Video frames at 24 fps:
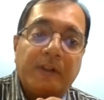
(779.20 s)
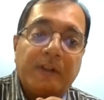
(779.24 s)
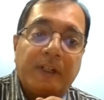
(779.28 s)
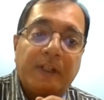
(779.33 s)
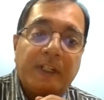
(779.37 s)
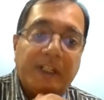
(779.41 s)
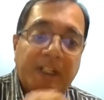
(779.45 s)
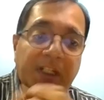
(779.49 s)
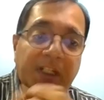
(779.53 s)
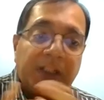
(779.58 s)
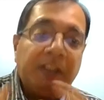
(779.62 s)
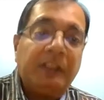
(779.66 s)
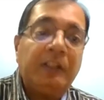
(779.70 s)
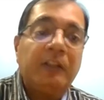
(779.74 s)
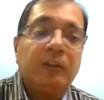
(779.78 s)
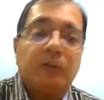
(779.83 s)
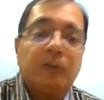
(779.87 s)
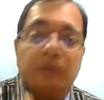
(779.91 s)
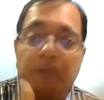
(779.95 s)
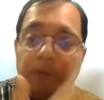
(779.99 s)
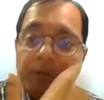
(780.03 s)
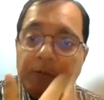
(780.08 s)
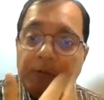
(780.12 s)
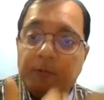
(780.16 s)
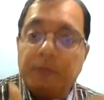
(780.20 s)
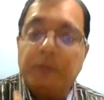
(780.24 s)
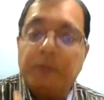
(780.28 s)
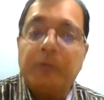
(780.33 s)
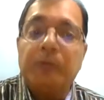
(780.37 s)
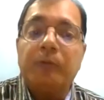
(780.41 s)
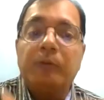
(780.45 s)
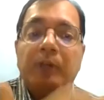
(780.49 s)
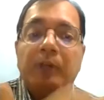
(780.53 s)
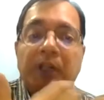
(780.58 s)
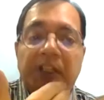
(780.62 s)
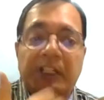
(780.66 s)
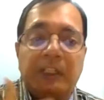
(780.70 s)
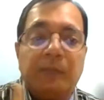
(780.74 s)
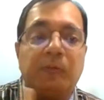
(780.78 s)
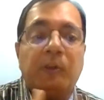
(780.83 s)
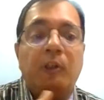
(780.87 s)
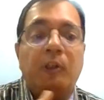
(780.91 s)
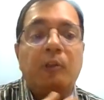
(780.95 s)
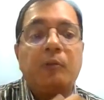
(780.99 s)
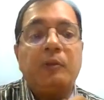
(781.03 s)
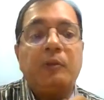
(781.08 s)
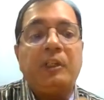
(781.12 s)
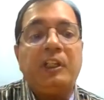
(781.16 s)
directors who are
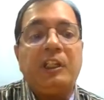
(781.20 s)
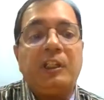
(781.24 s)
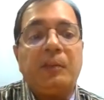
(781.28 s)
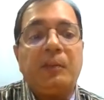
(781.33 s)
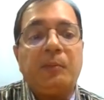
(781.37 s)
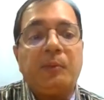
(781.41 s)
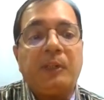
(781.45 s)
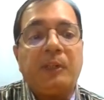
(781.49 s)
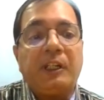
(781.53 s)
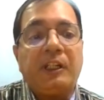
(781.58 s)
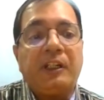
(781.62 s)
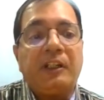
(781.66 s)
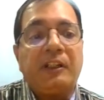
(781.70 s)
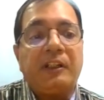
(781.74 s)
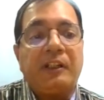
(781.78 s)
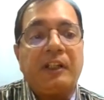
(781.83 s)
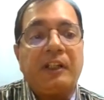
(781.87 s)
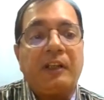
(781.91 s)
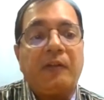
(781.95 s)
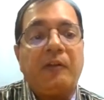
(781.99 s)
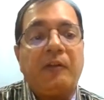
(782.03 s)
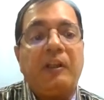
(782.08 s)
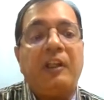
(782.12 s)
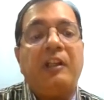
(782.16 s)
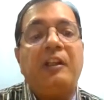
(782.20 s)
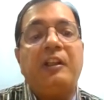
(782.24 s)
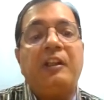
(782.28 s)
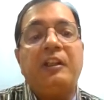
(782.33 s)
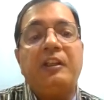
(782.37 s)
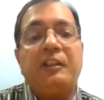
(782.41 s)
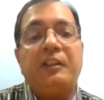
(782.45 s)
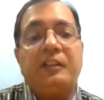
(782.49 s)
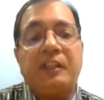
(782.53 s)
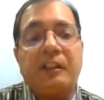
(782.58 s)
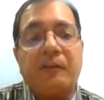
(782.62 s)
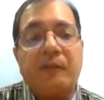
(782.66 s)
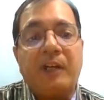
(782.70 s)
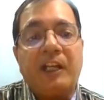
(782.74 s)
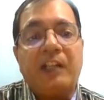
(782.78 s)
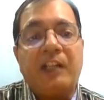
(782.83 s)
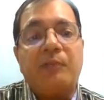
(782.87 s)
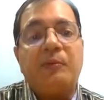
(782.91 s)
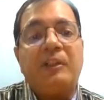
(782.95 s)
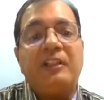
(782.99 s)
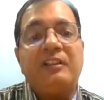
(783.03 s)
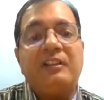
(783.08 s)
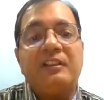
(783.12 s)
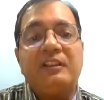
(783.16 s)
able to interpret regulatory
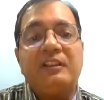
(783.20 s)
requirements